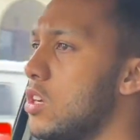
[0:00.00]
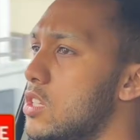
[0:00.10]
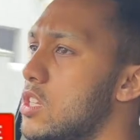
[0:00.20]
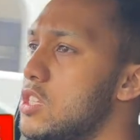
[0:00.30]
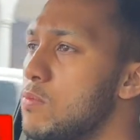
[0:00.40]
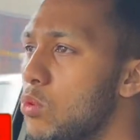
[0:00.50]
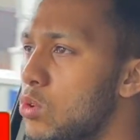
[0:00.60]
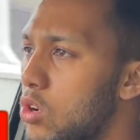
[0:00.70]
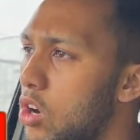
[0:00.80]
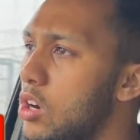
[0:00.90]
It's a small
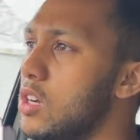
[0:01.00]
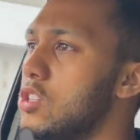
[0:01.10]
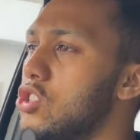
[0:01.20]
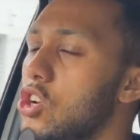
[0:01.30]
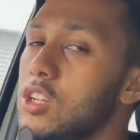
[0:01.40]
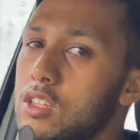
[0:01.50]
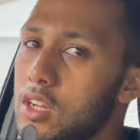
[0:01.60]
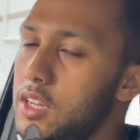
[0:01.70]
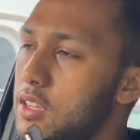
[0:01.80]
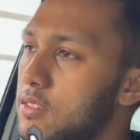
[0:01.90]
car. It's not
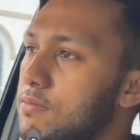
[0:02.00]
a